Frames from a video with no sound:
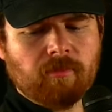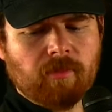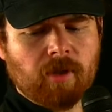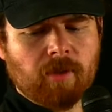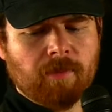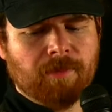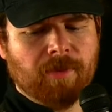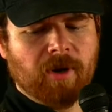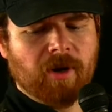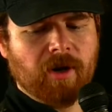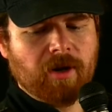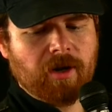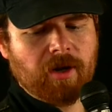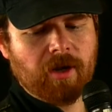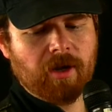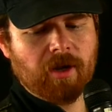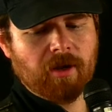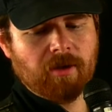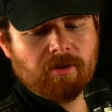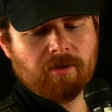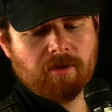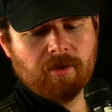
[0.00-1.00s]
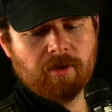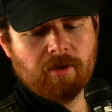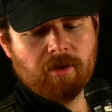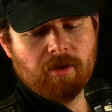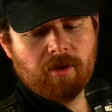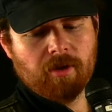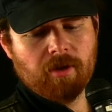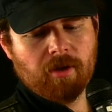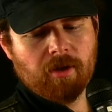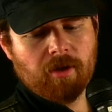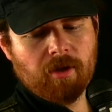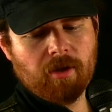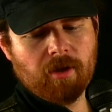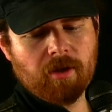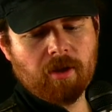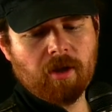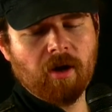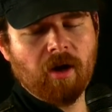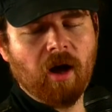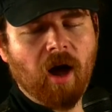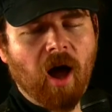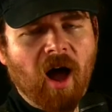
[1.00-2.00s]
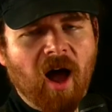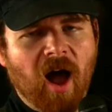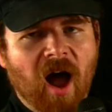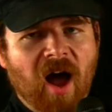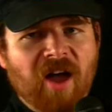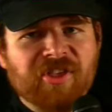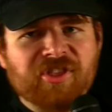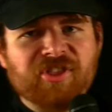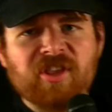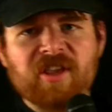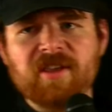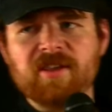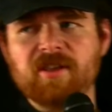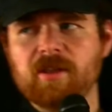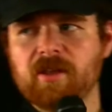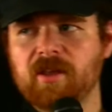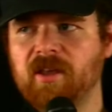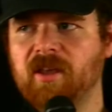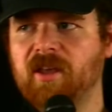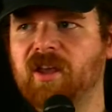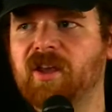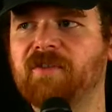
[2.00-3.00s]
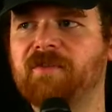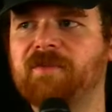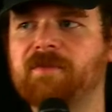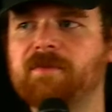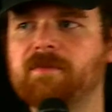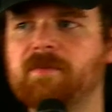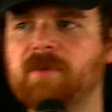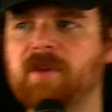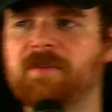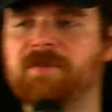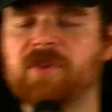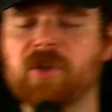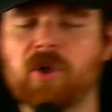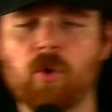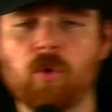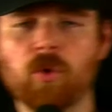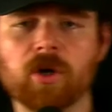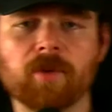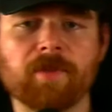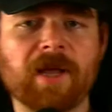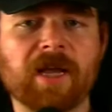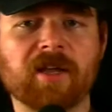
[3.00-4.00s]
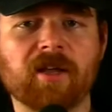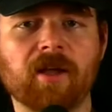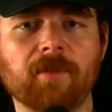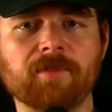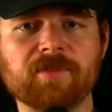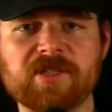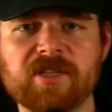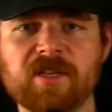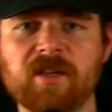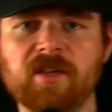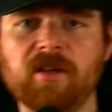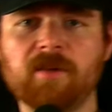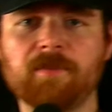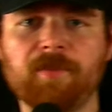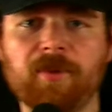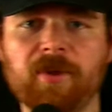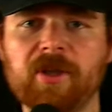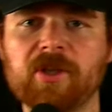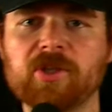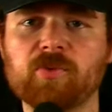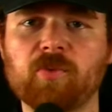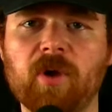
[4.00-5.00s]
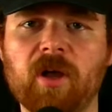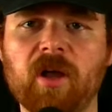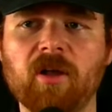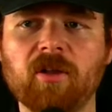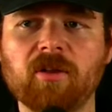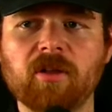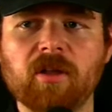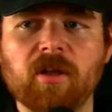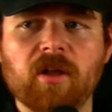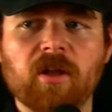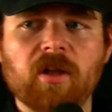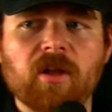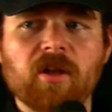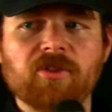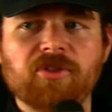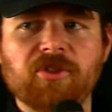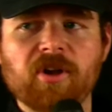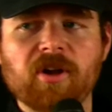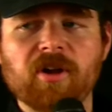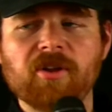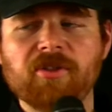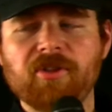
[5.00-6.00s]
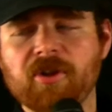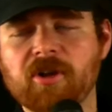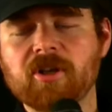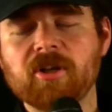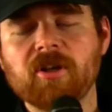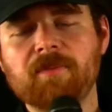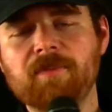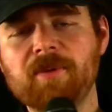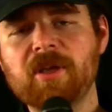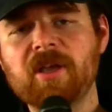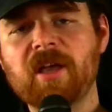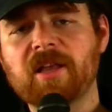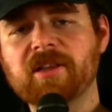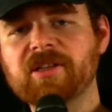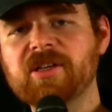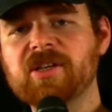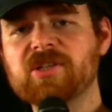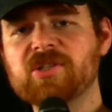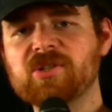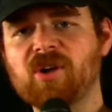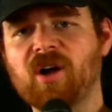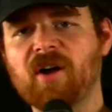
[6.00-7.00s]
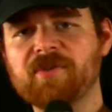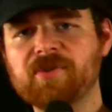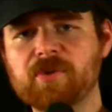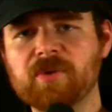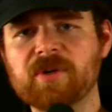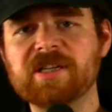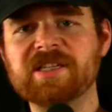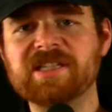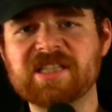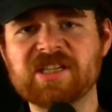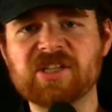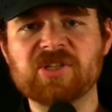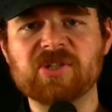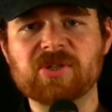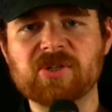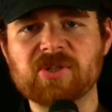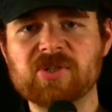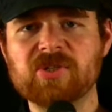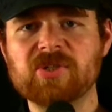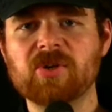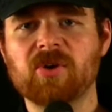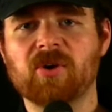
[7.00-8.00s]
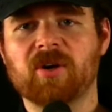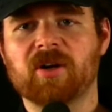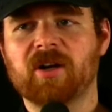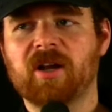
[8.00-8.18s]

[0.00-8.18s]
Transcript: But I think if the quarterback comes in and plays well, they're going to be at least off to a decent start.